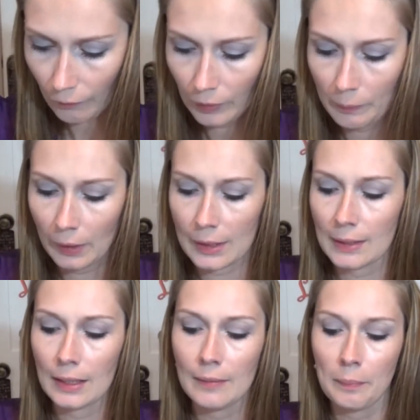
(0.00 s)
lip
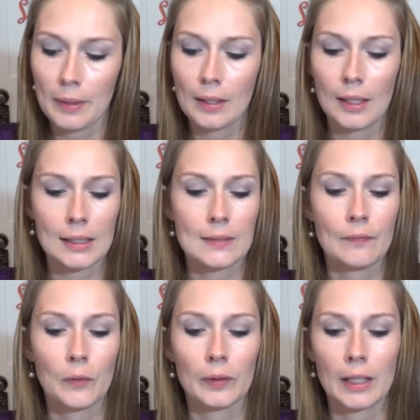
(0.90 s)

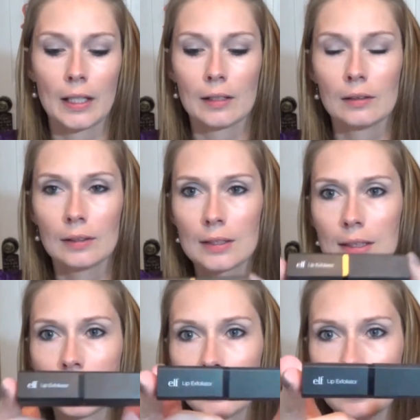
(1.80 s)
exfoliator. It looks
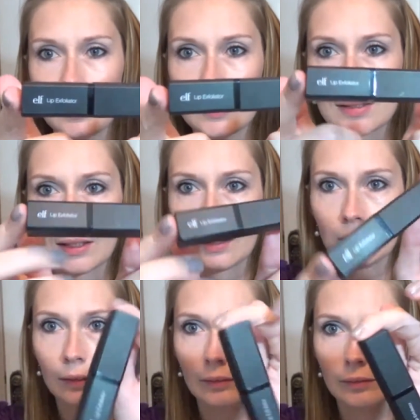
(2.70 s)
like this, in like a
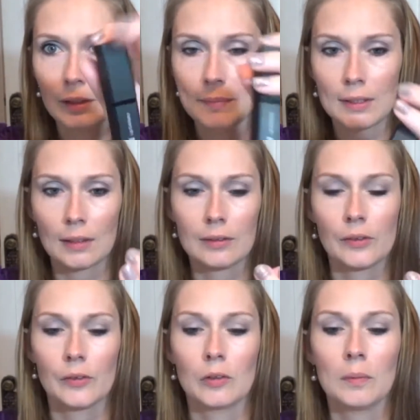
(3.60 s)
little lipstick
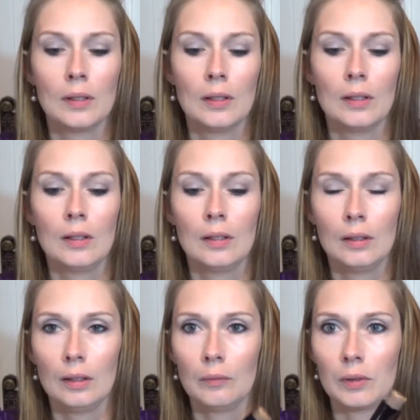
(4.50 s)
tube.
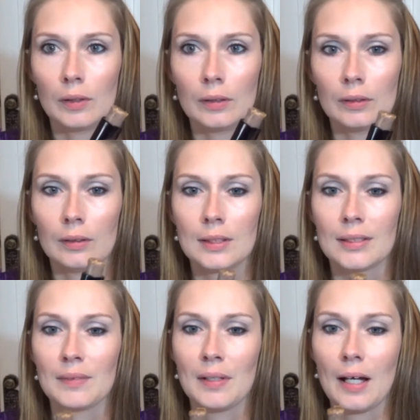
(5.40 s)
And when you
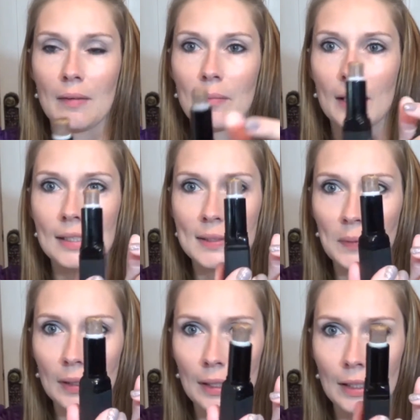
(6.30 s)
see, mine is
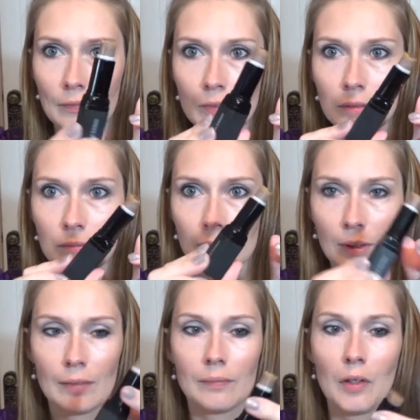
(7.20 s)
well loved.
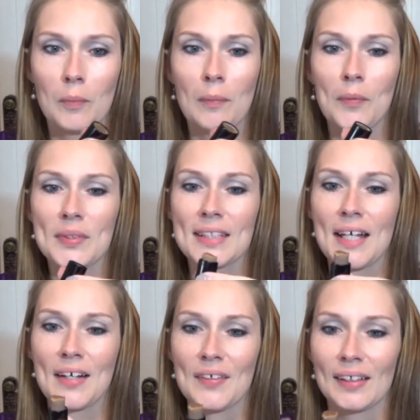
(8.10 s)
I'm almost
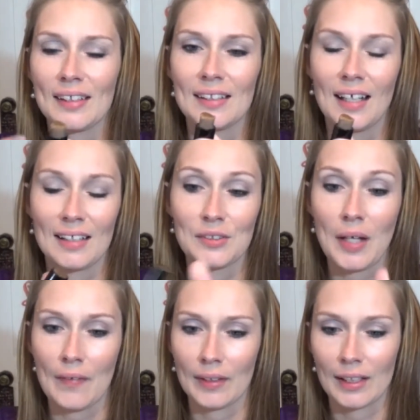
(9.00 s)
out. I do
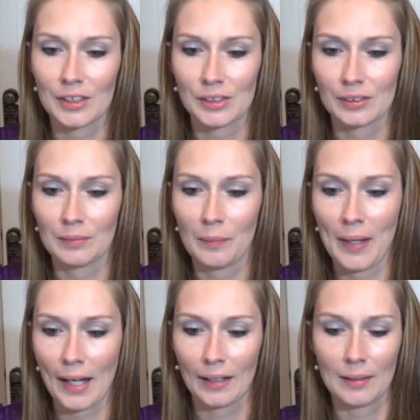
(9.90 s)
have an extra
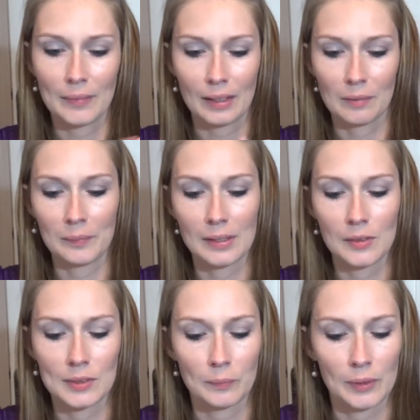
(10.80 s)
backup that I'll be
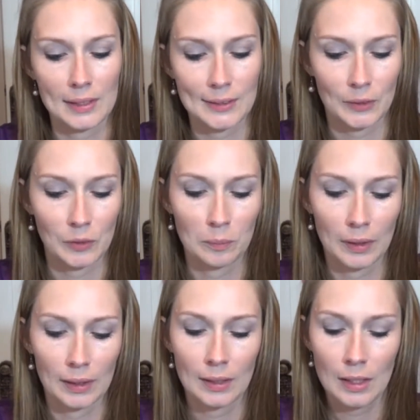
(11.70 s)
using pretty soon.
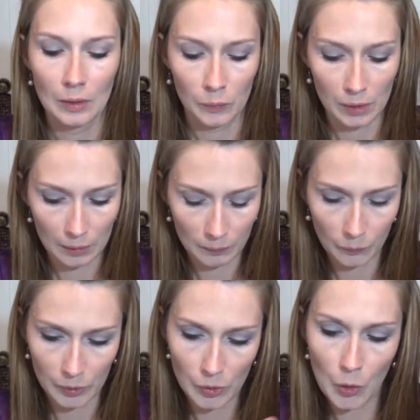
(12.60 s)
But when
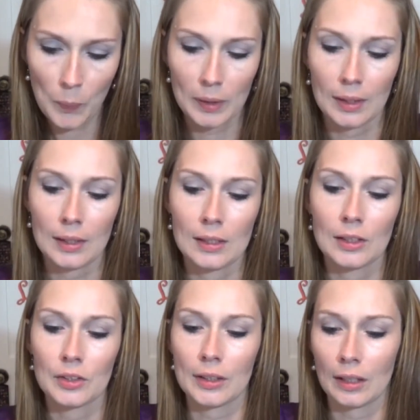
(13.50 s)
you open it, it
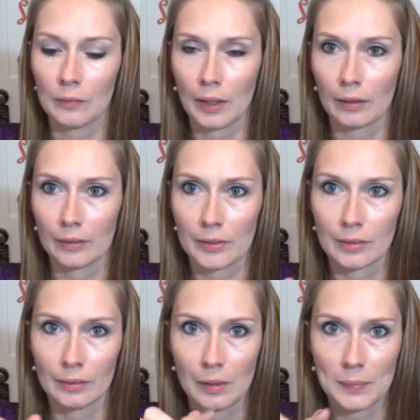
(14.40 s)
looks like a regular
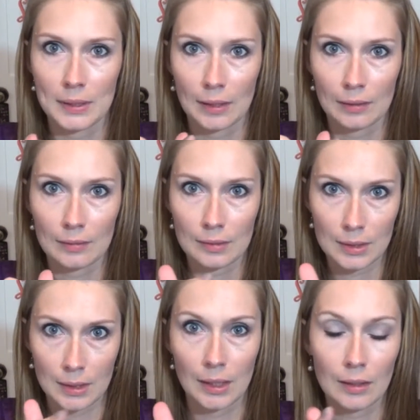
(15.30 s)
lipstick
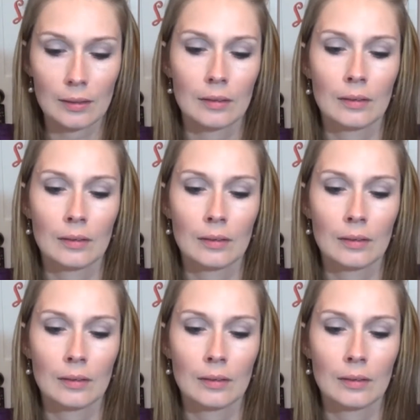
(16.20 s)
stick.